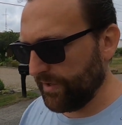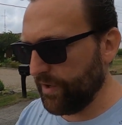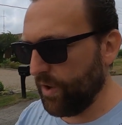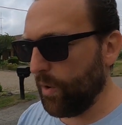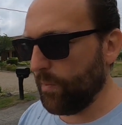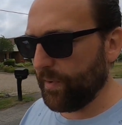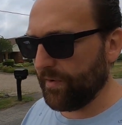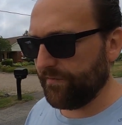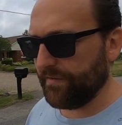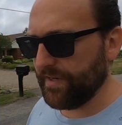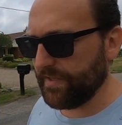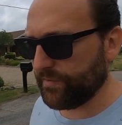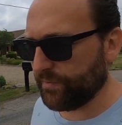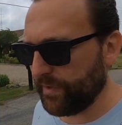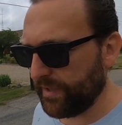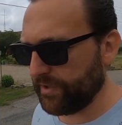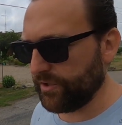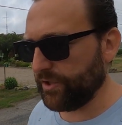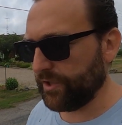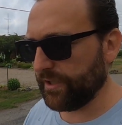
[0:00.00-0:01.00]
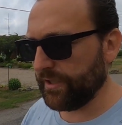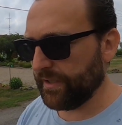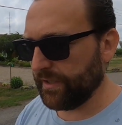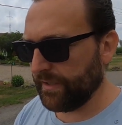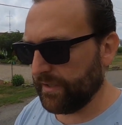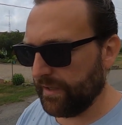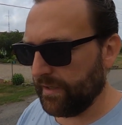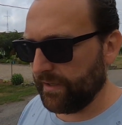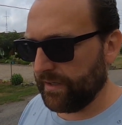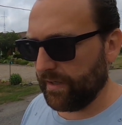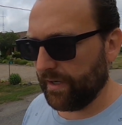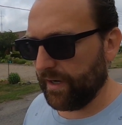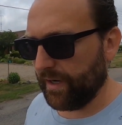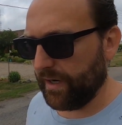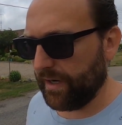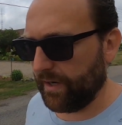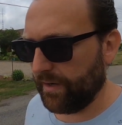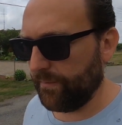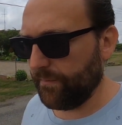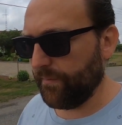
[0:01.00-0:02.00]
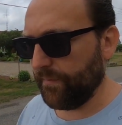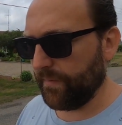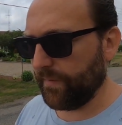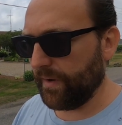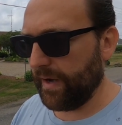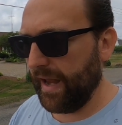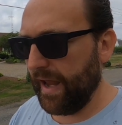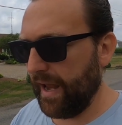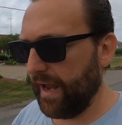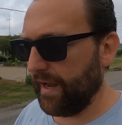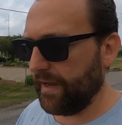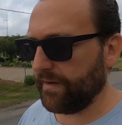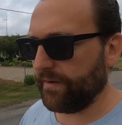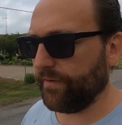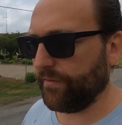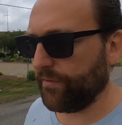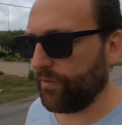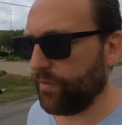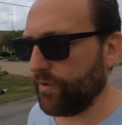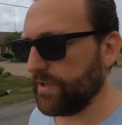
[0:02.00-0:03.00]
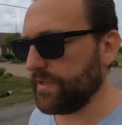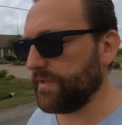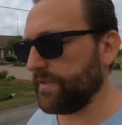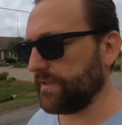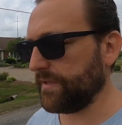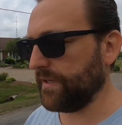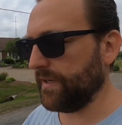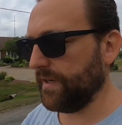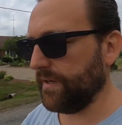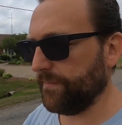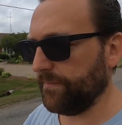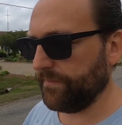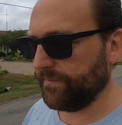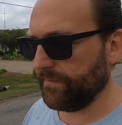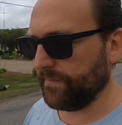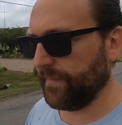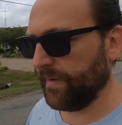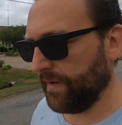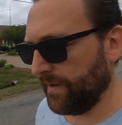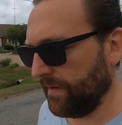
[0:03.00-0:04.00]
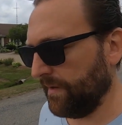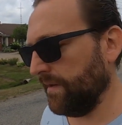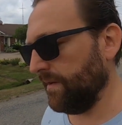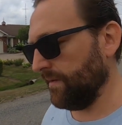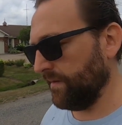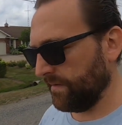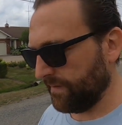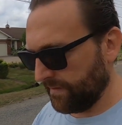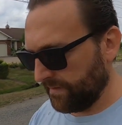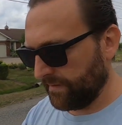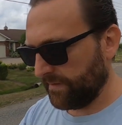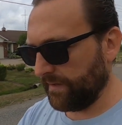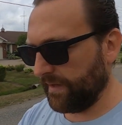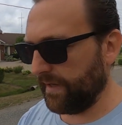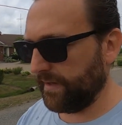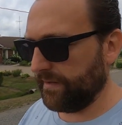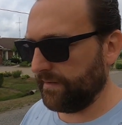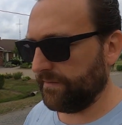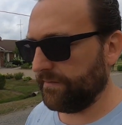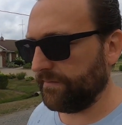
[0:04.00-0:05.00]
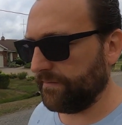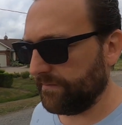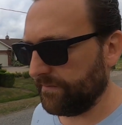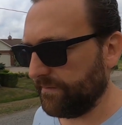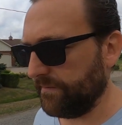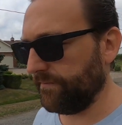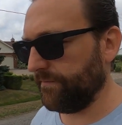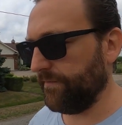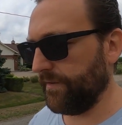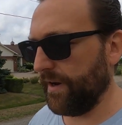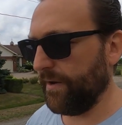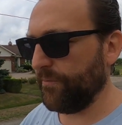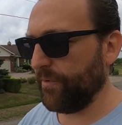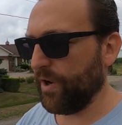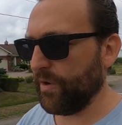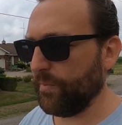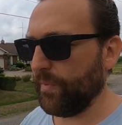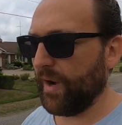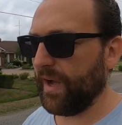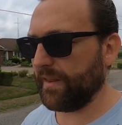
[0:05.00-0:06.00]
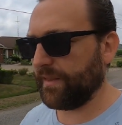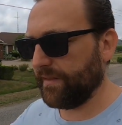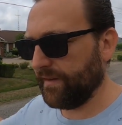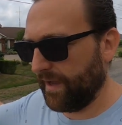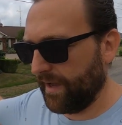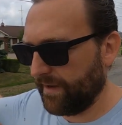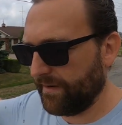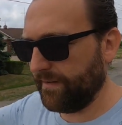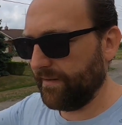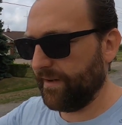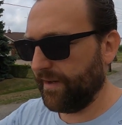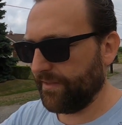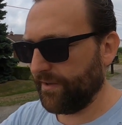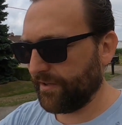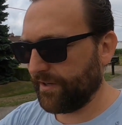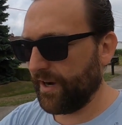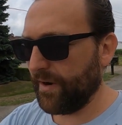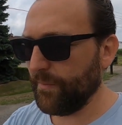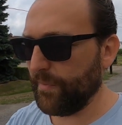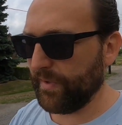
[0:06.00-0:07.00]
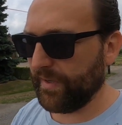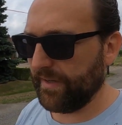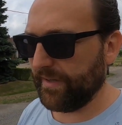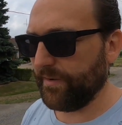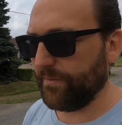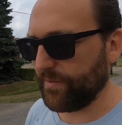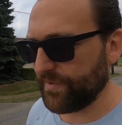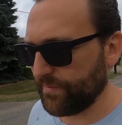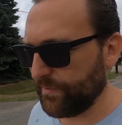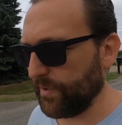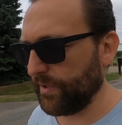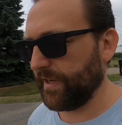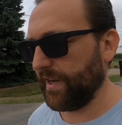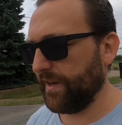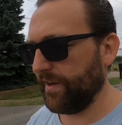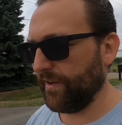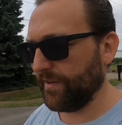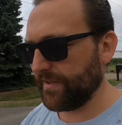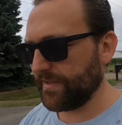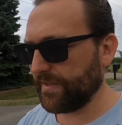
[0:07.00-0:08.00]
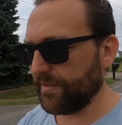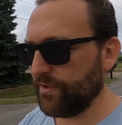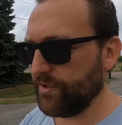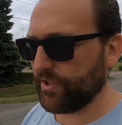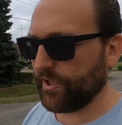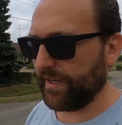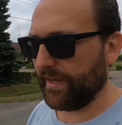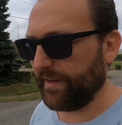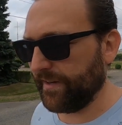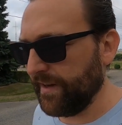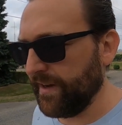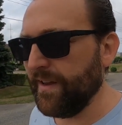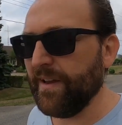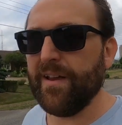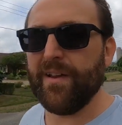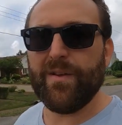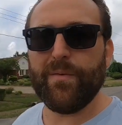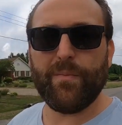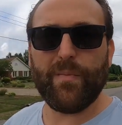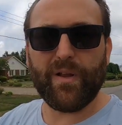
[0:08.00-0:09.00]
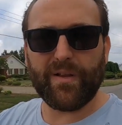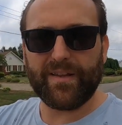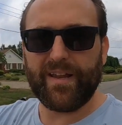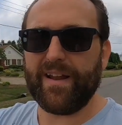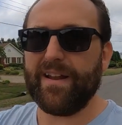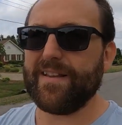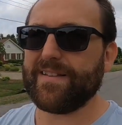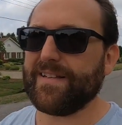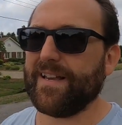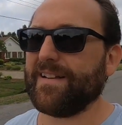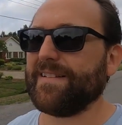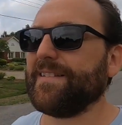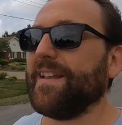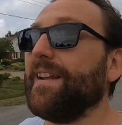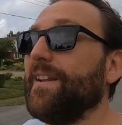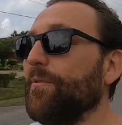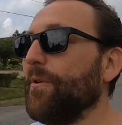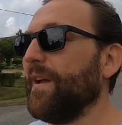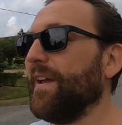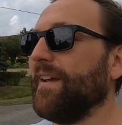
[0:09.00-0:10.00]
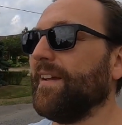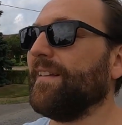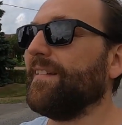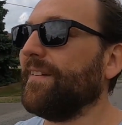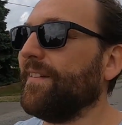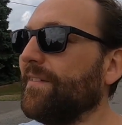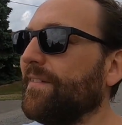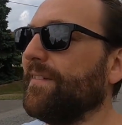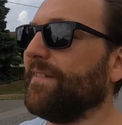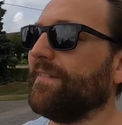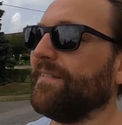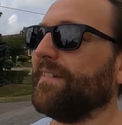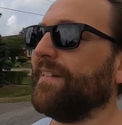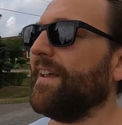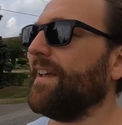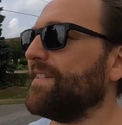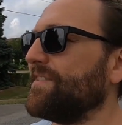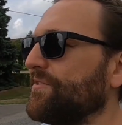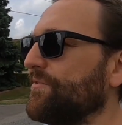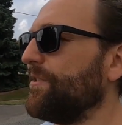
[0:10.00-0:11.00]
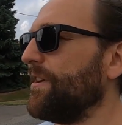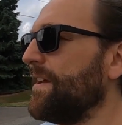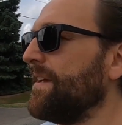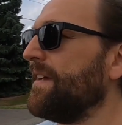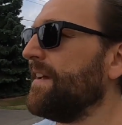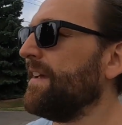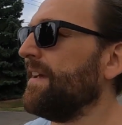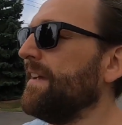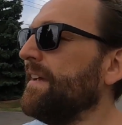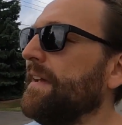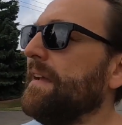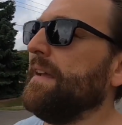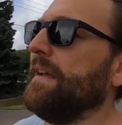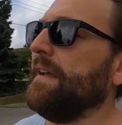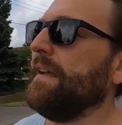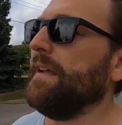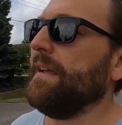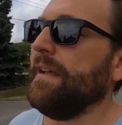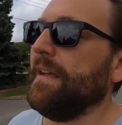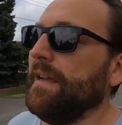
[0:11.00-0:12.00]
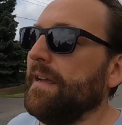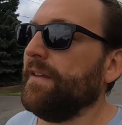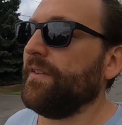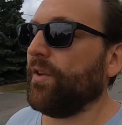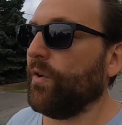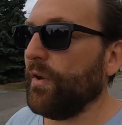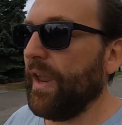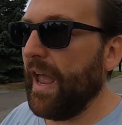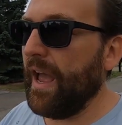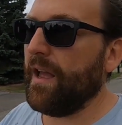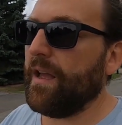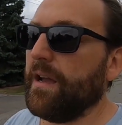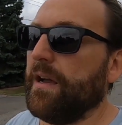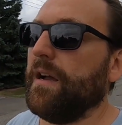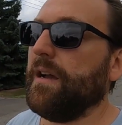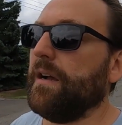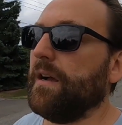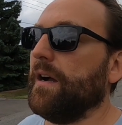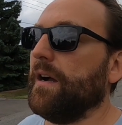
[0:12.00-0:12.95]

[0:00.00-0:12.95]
Open vSwitch, and of course then VMware bought that other company that was working on the solution and built NSX. Anyway, that was history. So yeah,